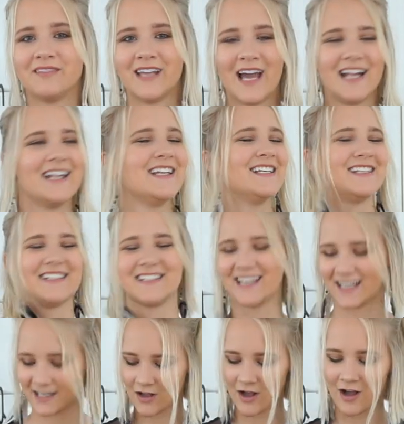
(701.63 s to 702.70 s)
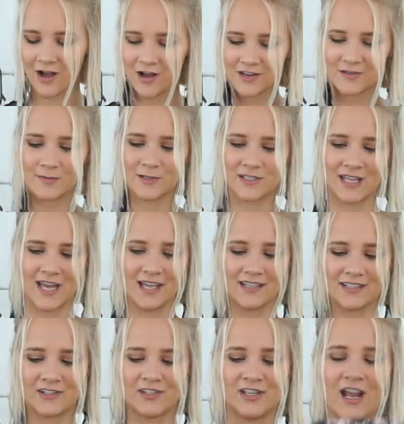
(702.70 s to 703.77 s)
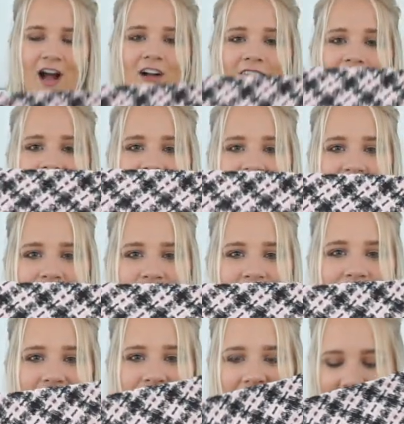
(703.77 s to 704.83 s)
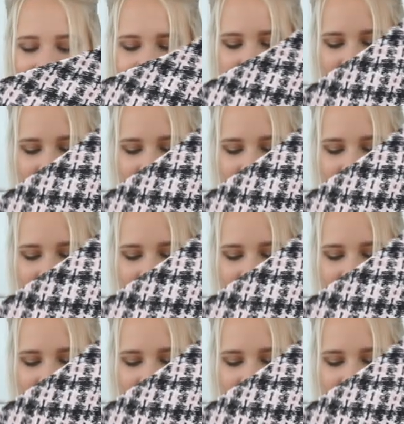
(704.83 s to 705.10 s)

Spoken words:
That is like 100% Chanel vibes. And